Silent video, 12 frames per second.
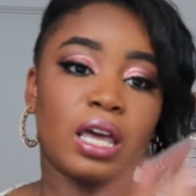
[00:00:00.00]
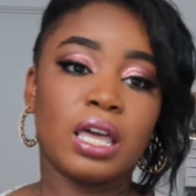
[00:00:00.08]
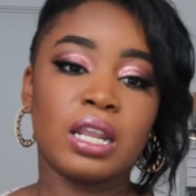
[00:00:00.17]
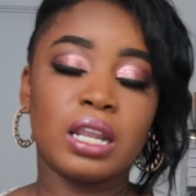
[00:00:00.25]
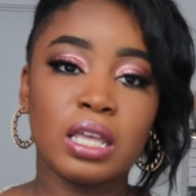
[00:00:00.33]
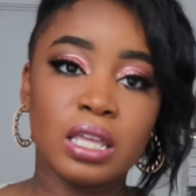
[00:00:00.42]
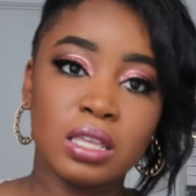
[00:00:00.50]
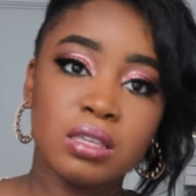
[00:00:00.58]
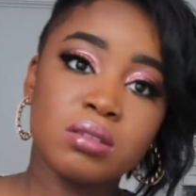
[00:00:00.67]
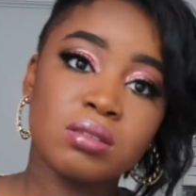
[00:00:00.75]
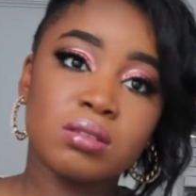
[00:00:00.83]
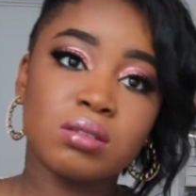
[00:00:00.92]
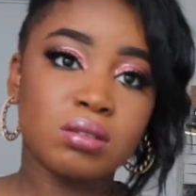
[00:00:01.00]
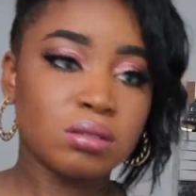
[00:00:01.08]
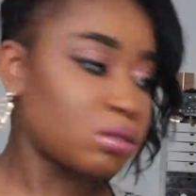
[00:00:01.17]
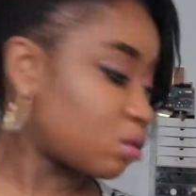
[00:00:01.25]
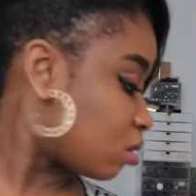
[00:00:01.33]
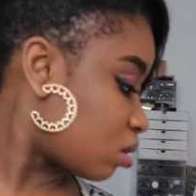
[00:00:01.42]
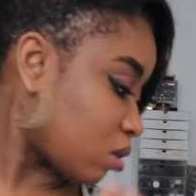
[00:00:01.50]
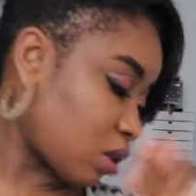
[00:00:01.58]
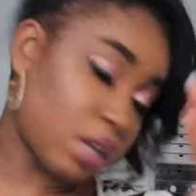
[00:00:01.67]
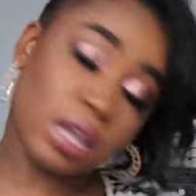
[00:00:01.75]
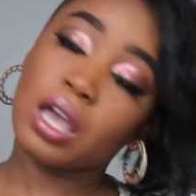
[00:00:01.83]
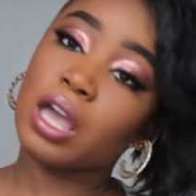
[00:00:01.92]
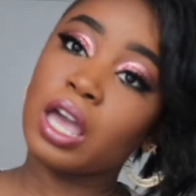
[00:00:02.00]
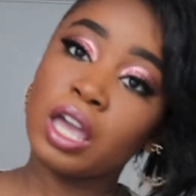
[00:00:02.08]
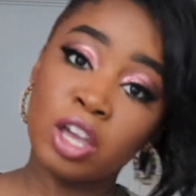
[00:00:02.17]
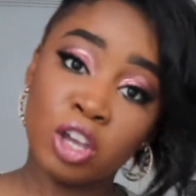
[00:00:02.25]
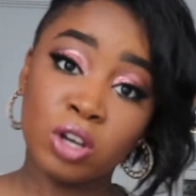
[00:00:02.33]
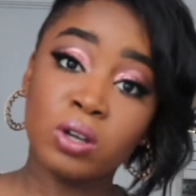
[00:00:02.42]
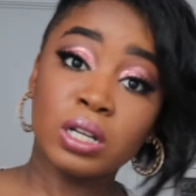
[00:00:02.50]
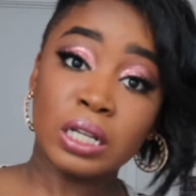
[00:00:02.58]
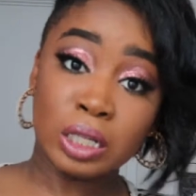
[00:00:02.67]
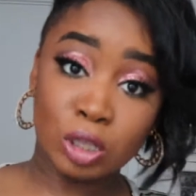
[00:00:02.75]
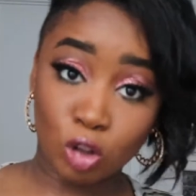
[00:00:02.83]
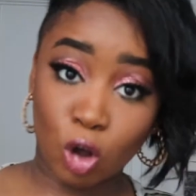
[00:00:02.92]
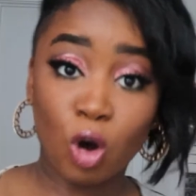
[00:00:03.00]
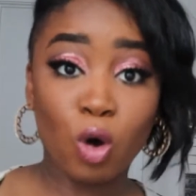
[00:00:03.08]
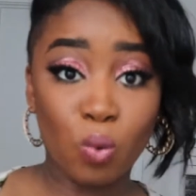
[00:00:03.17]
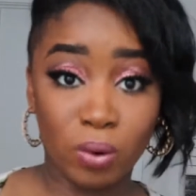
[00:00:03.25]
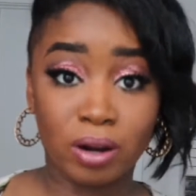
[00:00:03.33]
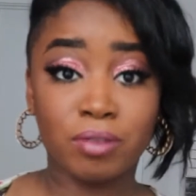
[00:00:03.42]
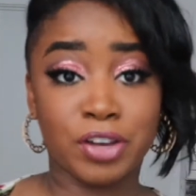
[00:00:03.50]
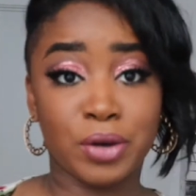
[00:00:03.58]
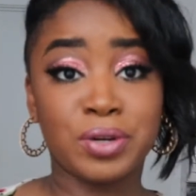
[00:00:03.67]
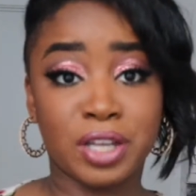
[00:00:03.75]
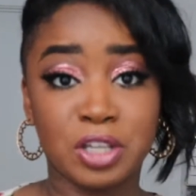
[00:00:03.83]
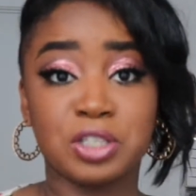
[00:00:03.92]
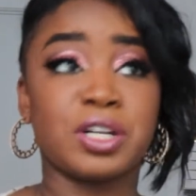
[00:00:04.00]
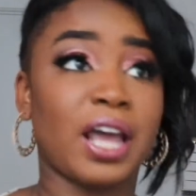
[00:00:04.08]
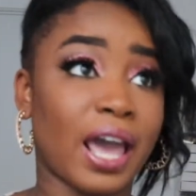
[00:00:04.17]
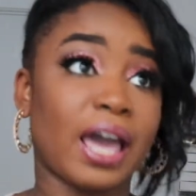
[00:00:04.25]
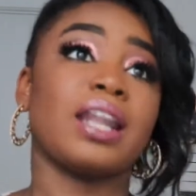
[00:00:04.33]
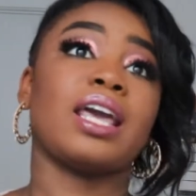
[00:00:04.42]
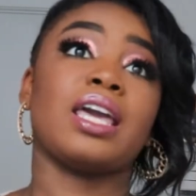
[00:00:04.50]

It is a good long wear foundation at